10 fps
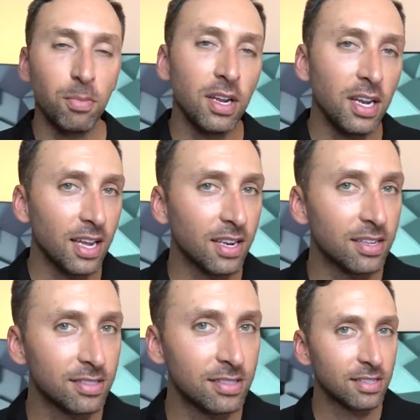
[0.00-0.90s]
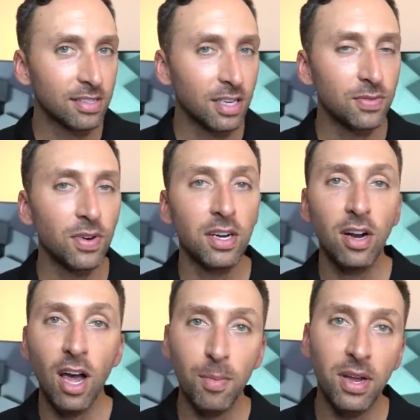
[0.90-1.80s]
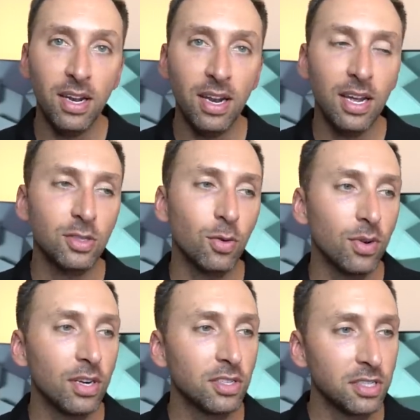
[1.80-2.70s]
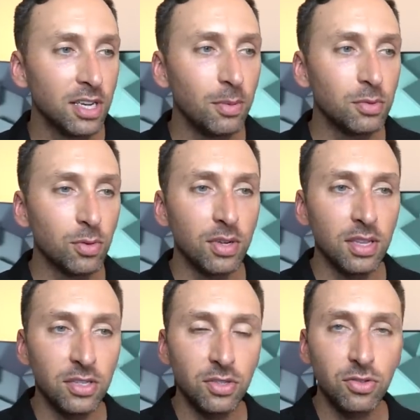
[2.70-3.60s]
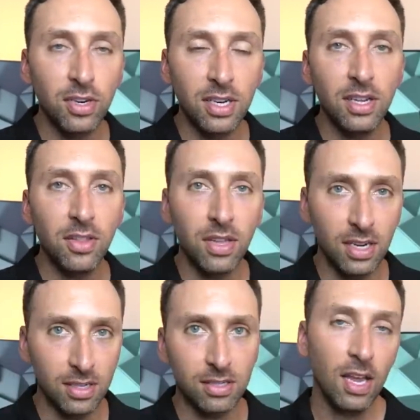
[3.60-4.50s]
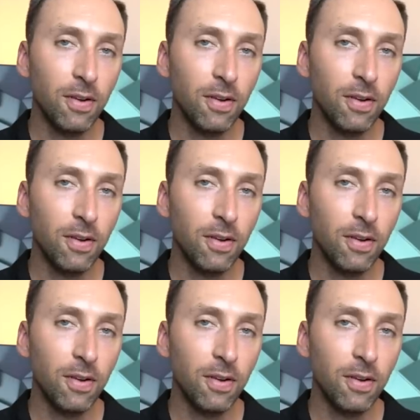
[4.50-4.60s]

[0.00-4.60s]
But again, it's very common and I don't wanna just keep doing these trendy things.